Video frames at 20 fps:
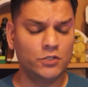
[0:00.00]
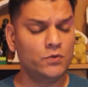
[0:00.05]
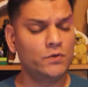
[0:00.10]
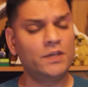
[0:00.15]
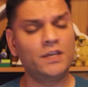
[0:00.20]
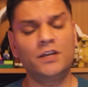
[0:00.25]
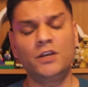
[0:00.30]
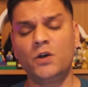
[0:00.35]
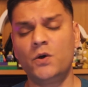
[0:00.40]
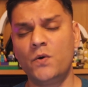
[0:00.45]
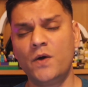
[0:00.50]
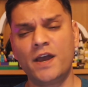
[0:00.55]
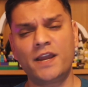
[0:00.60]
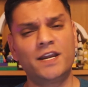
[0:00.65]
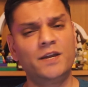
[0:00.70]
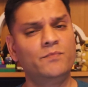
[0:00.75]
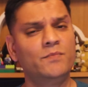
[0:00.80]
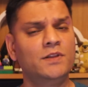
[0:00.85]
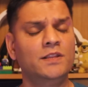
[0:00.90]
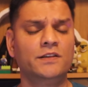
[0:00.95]
you can go ahead
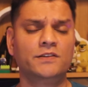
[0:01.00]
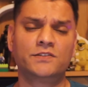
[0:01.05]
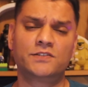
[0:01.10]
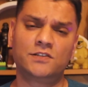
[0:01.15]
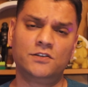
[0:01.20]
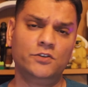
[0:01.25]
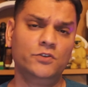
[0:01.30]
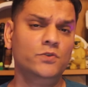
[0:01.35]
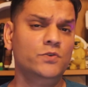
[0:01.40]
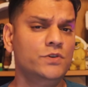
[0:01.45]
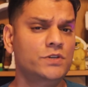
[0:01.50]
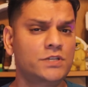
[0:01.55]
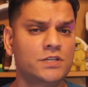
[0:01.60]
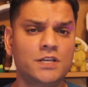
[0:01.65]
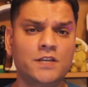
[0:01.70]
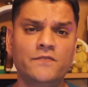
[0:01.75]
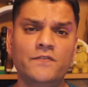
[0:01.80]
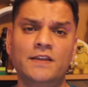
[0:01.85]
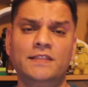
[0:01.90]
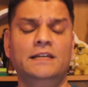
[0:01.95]
and build a
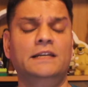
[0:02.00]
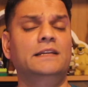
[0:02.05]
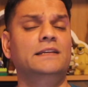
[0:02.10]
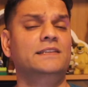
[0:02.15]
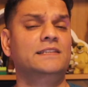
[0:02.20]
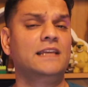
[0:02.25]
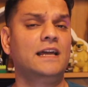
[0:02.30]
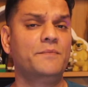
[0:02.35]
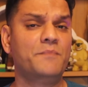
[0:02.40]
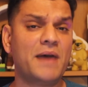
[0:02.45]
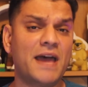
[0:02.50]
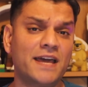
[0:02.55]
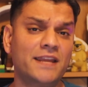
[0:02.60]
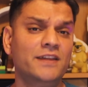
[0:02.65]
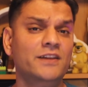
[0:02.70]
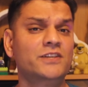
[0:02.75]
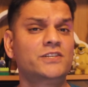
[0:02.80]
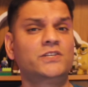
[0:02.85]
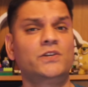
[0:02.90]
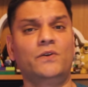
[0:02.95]
solution, whether it is
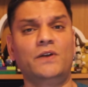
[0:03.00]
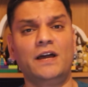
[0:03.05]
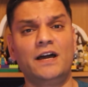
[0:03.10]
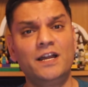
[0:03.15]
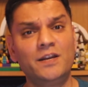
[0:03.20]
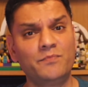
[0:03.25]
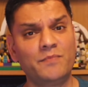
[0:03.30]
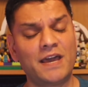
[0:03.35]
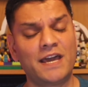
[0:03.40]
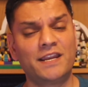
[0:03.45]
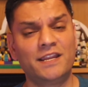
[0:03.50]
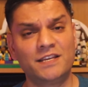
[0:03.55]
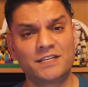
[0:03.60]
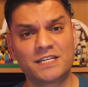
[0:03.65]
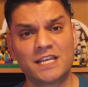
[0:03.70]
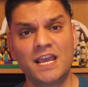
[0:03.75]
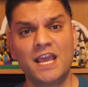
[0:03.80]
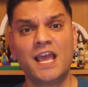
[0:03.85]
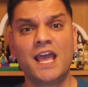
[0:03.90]
managed or unmanaged,